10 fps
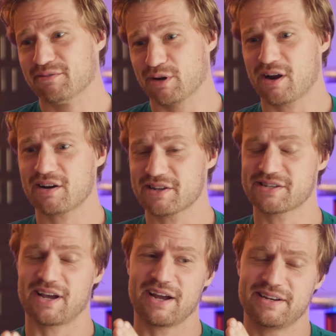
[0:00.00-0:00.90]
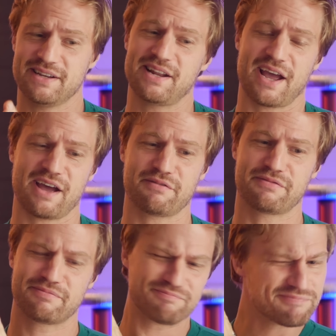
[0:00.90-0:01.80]
Regardless, I did have
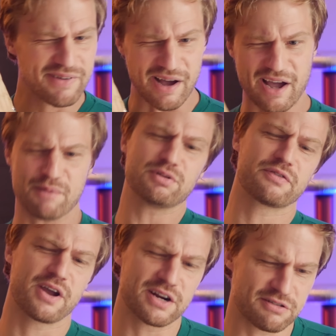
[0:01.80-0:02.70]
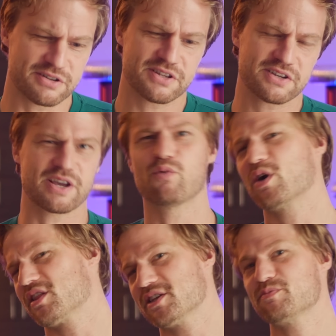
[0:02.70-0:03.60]
a couple of characteristics I
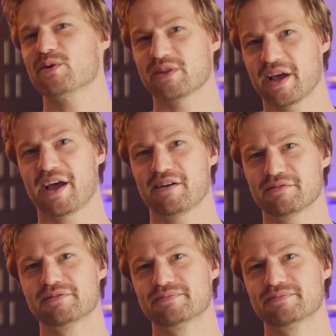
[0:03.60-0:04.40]
wanted this build to have.